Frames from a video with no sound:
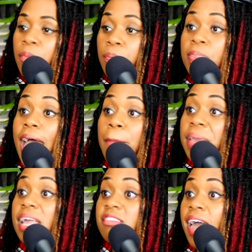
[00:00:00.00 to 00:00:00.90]
That
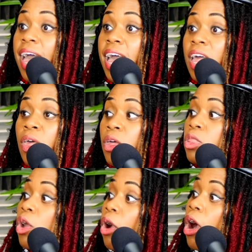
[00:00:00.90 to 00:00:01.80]
being said,
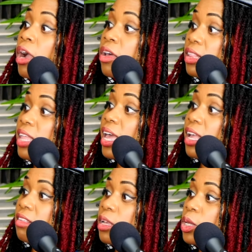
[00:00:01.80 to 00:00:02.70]
there are good
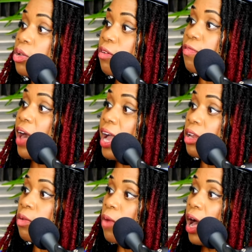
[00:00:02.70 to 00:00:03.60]
things that you can find
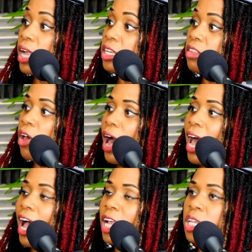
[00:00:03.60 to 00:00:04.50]
to watch. So
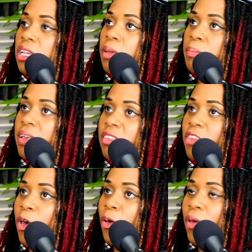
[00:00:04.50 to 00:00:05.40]
I, I shouldn't be
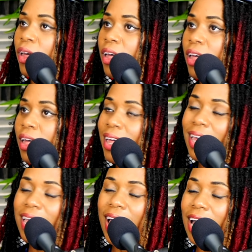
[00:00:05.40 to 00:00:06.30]
so,
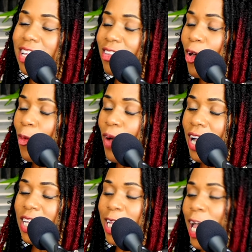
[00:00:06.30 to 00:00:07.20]
yeah, I just don't
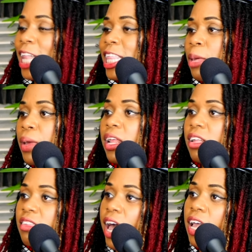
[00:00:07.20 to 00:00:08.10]
watch nothing. But it's
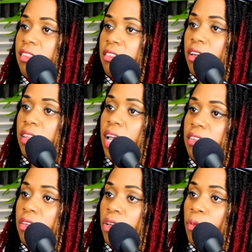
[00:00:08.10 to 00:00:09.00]
like, it's good things that
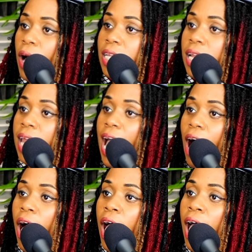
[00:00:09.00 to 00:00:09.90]
you can watch. And
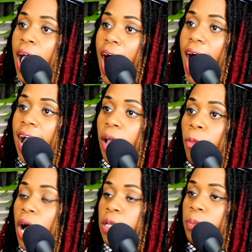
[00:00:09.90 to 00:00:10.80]
now I can
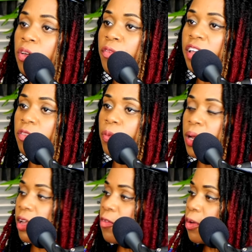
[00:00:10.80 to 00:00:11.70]
watch movies from a
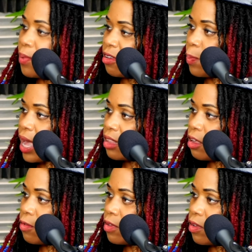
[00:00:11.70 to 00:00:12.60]
different
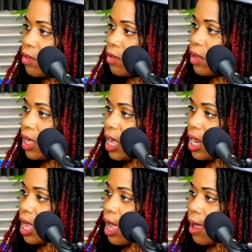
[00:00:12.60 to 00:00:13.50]
perspective too. Mm-hmm. And
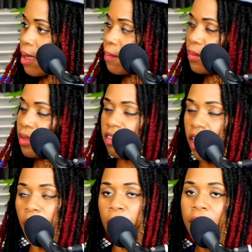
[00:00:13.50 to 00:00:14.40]
um,
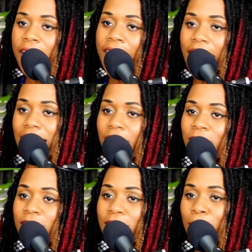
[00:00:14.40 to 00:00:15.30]
so I
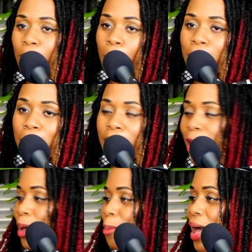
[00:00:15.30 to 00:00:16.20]
definitely, maybe I'll
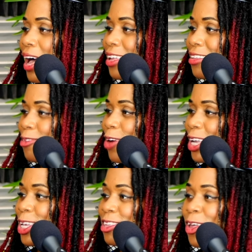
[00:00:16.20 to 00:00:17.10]
get back into
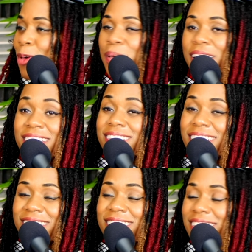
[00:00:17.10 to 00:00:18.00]
watching stuff. But it's yeah.
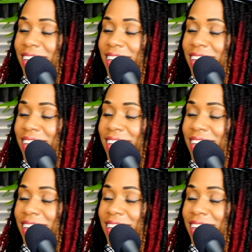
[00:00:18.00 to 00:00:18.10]
it's,